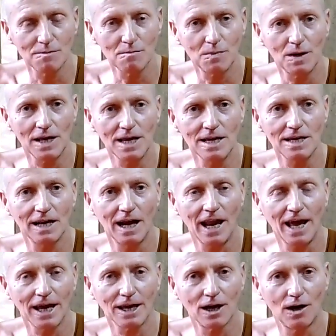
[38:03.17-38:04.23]
and
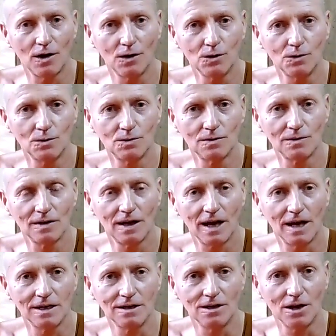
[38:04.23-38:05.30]
know,
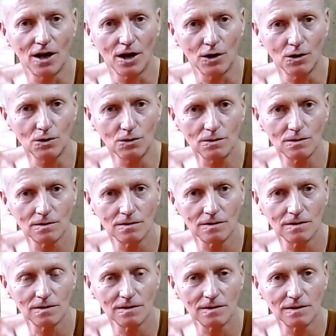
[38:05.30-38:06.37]
and this
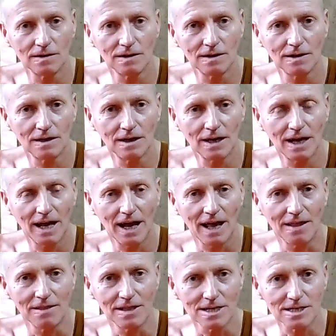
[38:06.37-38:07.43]
is the way we
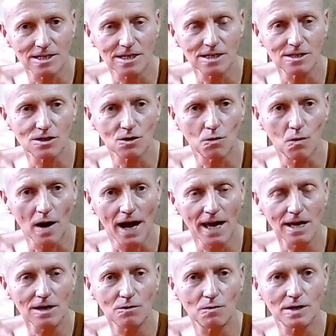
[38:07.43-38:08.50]
establish
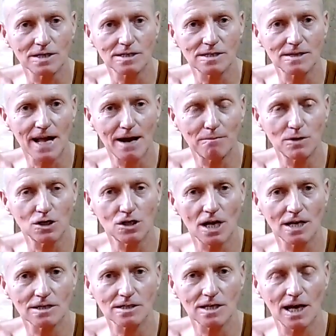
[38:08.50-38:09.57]
ourselves
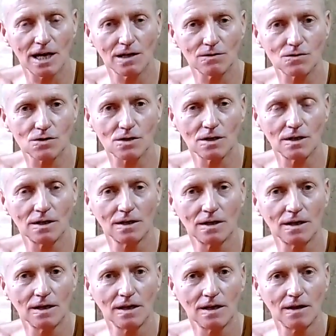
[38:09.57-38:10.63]
mentally
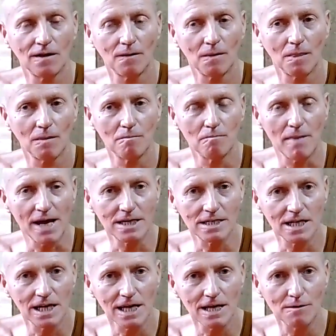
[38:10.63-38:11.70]
and
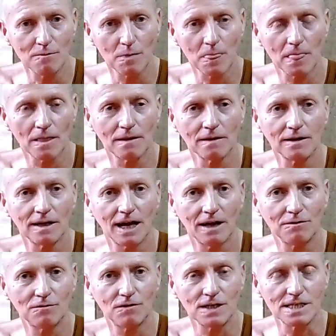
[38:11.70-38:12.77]
physically
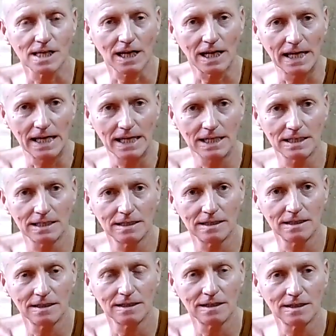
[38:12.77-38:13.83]
to be in a
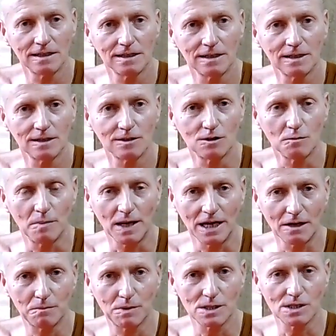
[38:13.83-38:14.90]
position to then
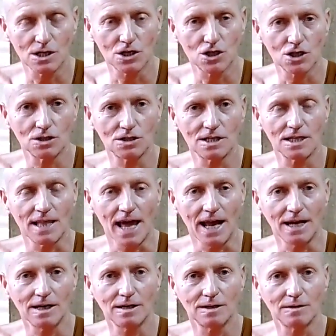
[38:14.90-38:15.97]
begin with
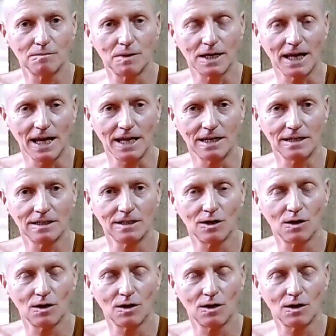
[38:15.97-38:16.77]
meditation.